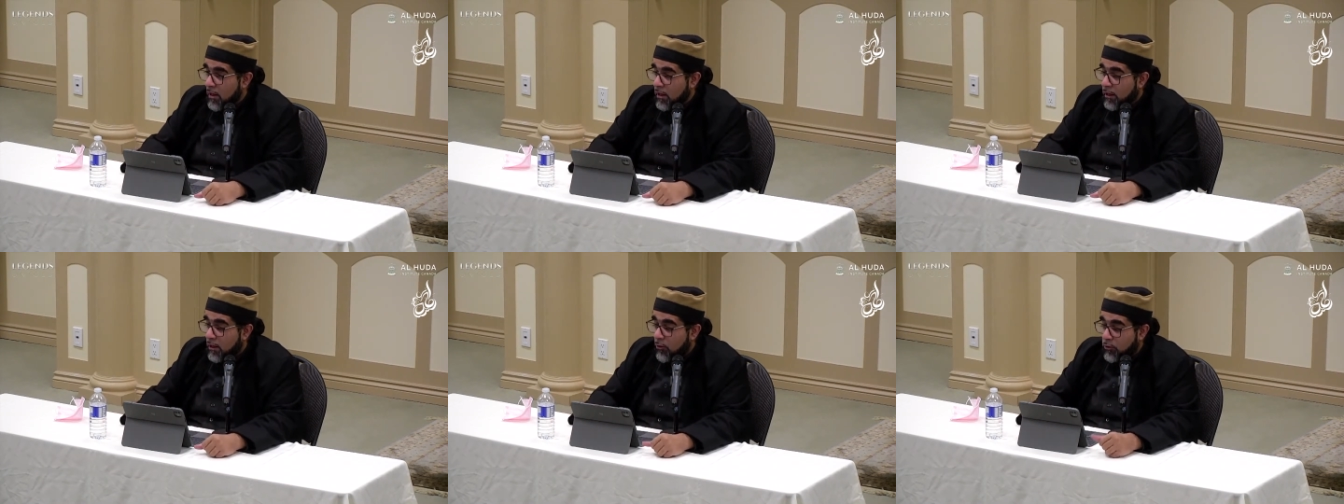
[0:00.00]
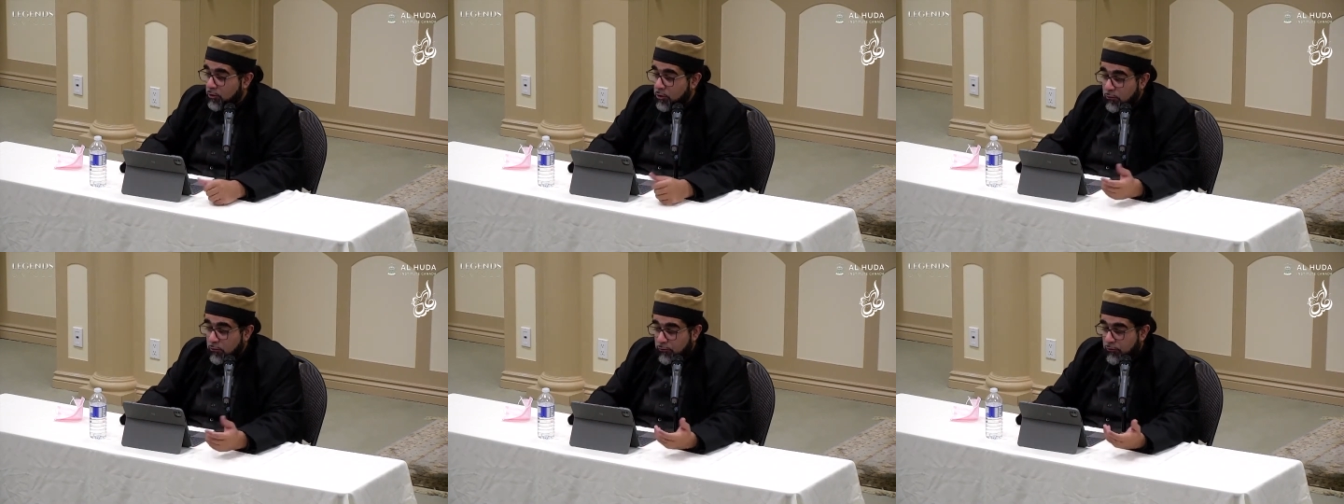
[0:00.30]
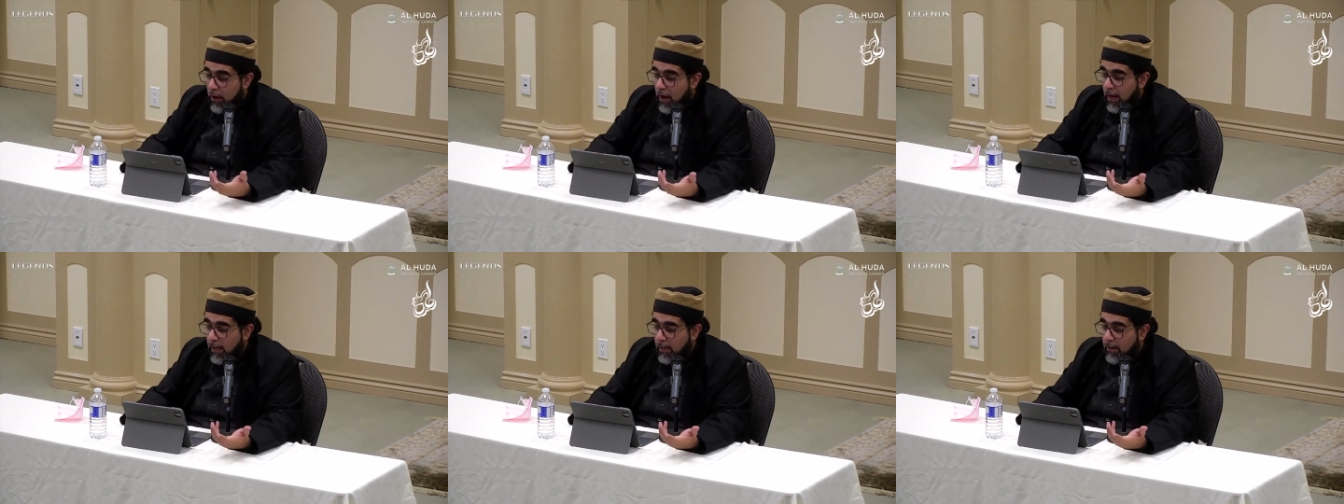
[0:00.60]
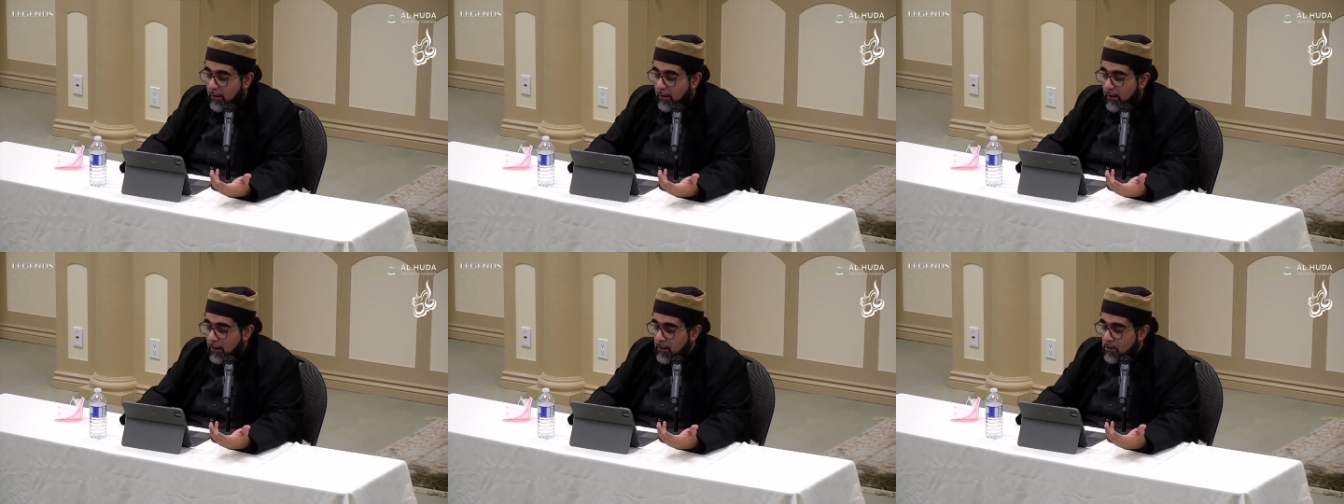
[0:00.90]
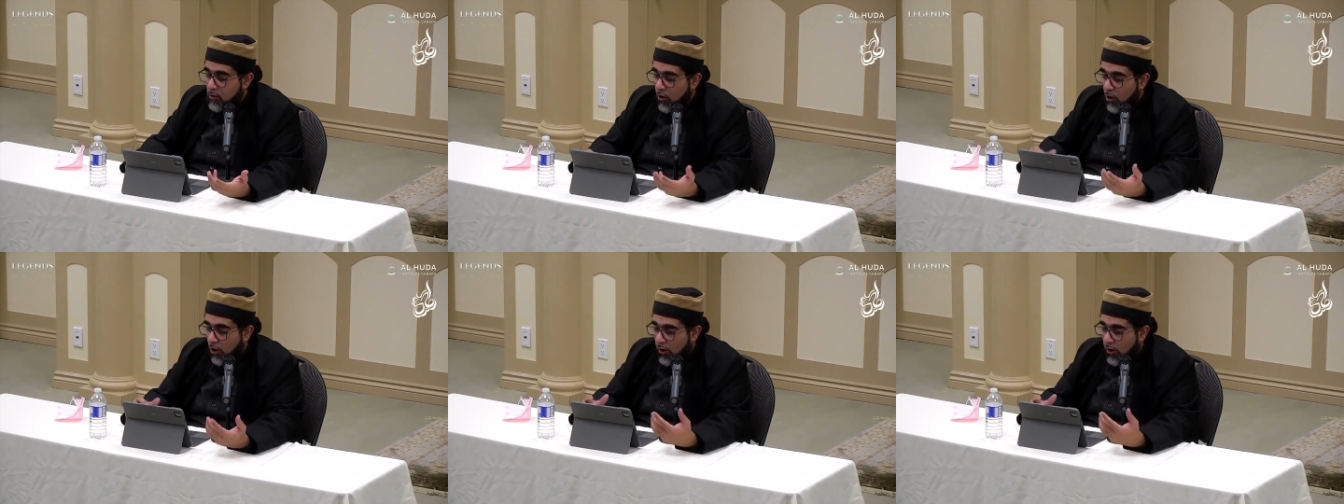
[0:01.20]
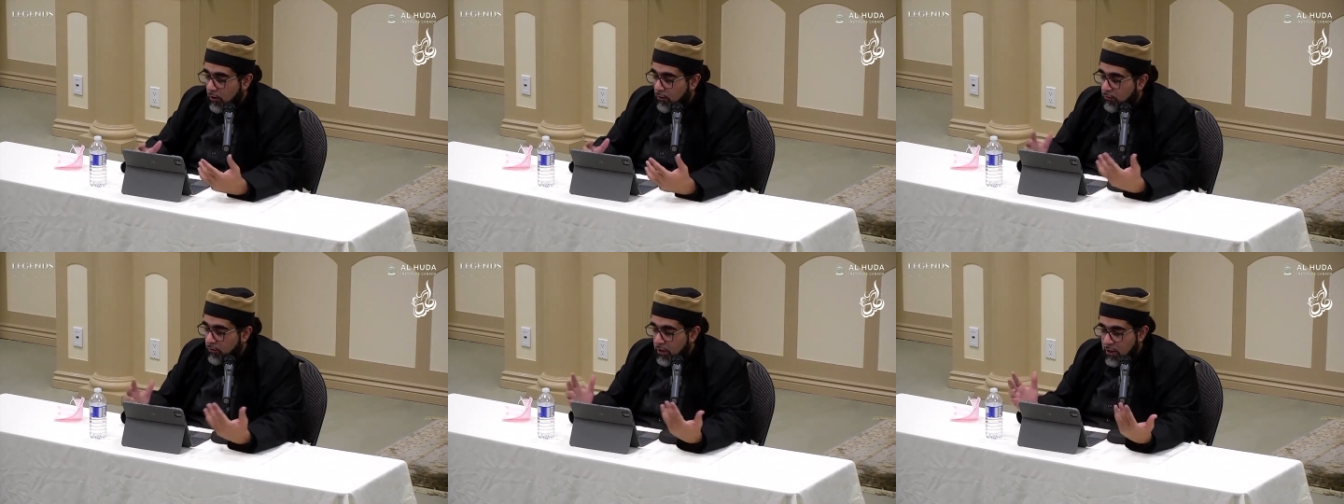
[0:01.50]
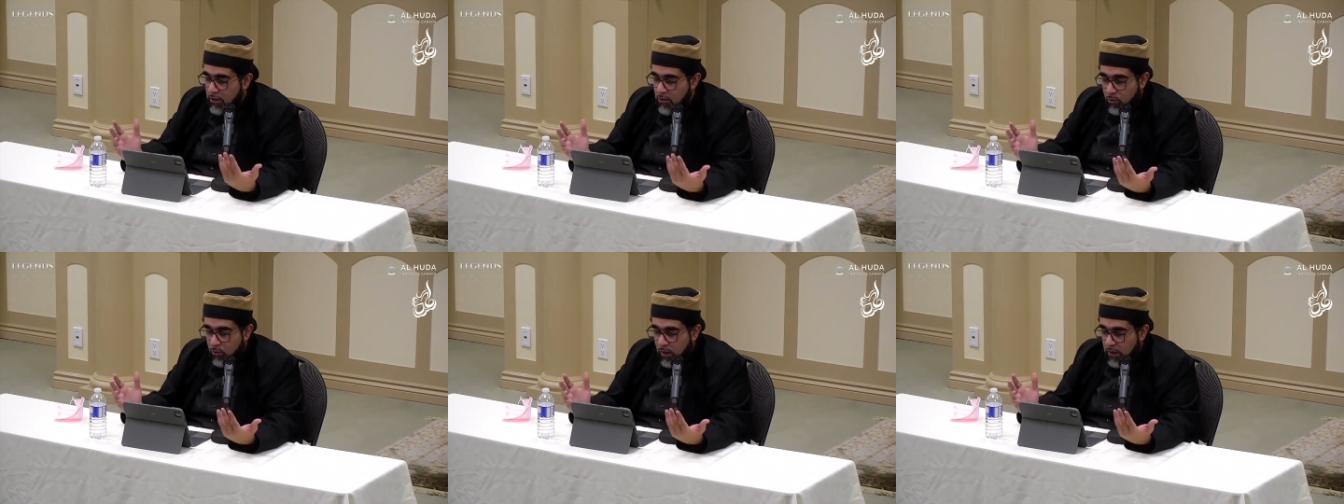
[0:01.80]
Now, what you find is all of
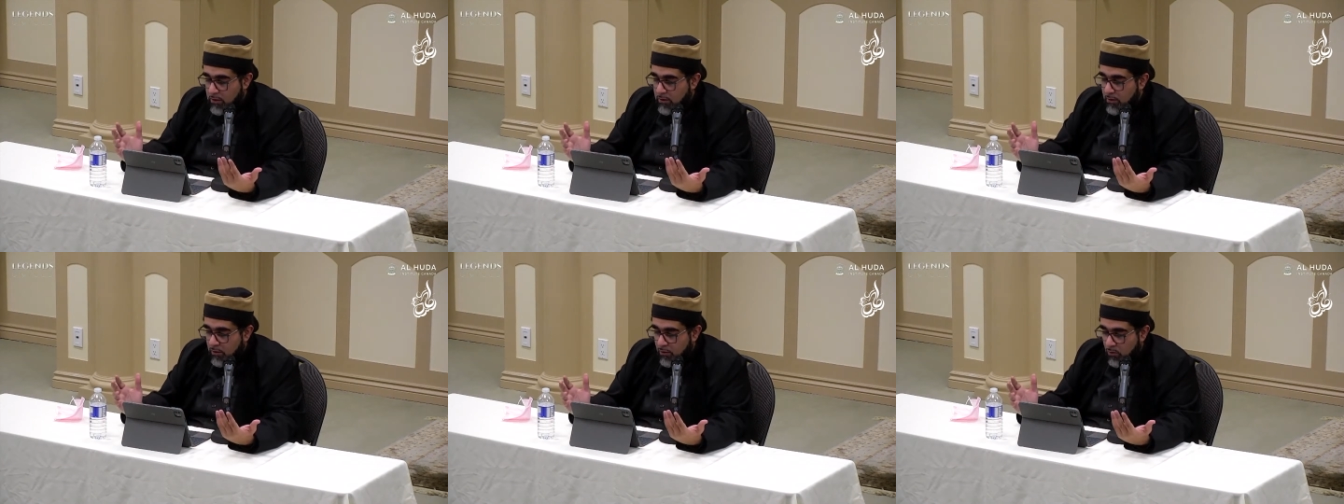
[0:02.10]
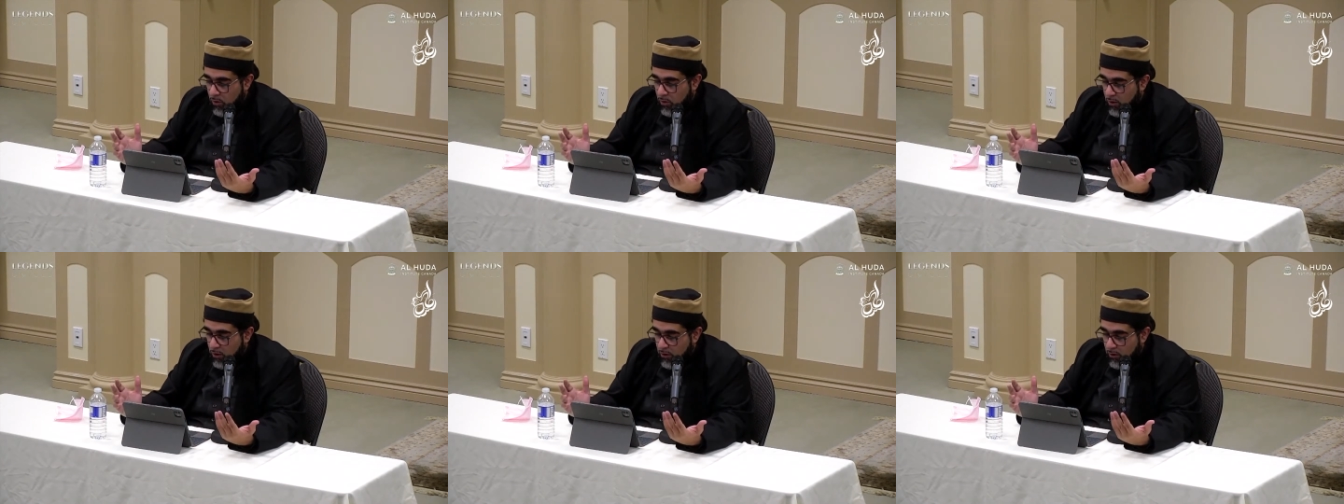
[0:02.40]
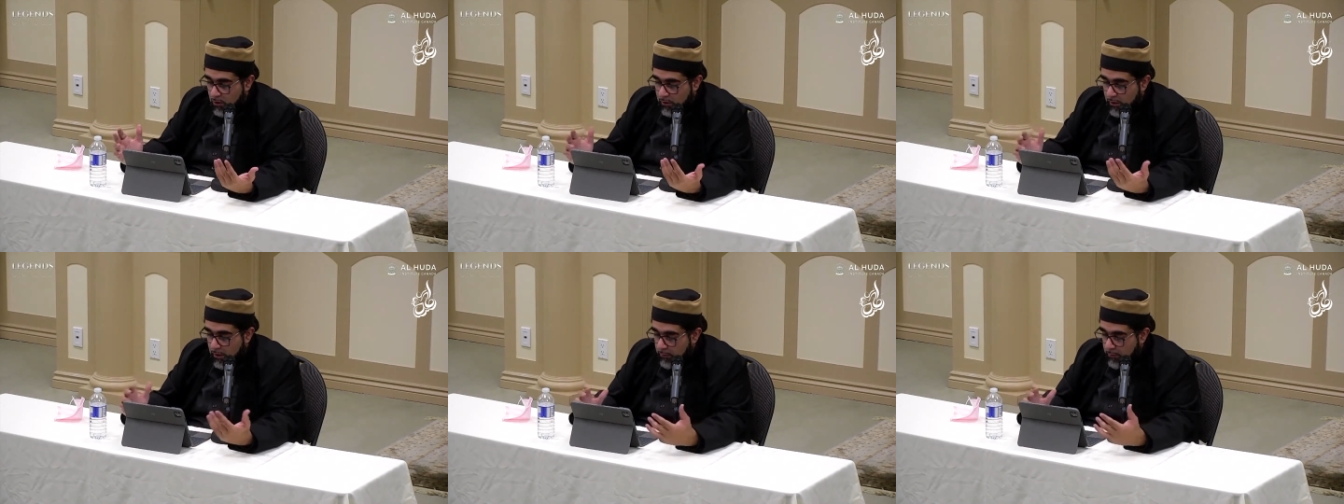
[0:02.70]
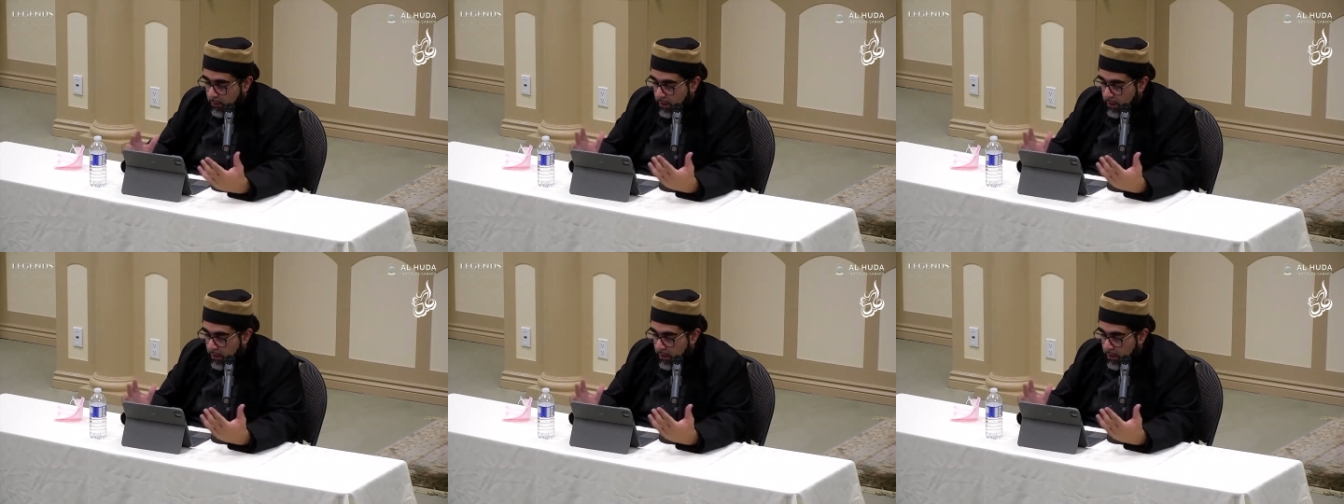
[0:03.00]
these Western world and